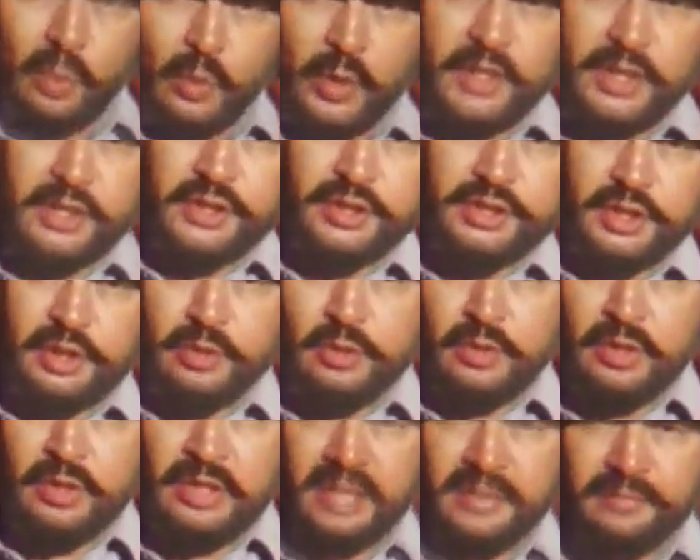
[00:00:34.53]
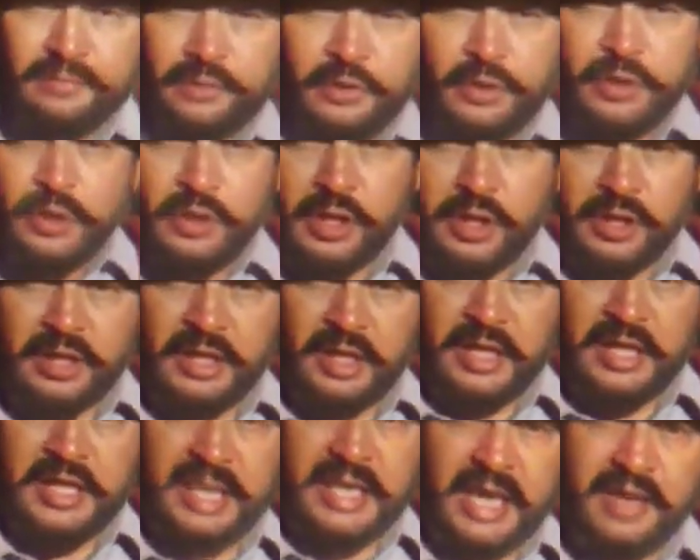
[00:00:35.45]
When the general left New York,
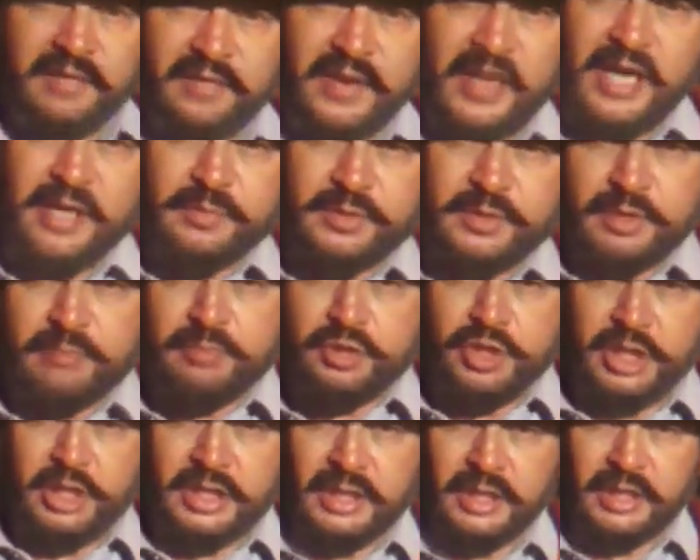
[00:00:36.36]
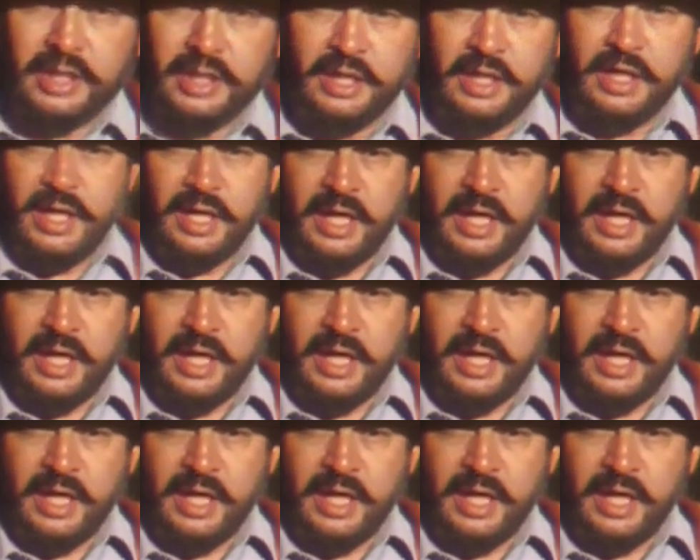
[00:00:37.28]
he gave Adams some chicle.